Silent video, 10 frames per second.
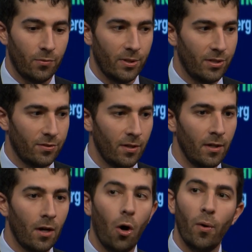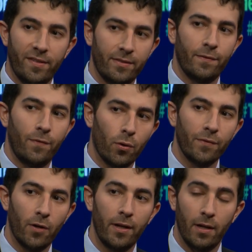which is always at the
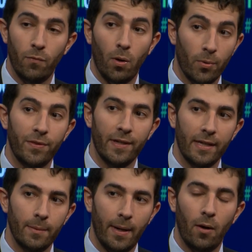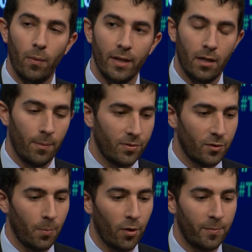forefront of what we're thinking about when it comes to
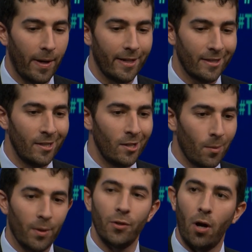sports betting. But there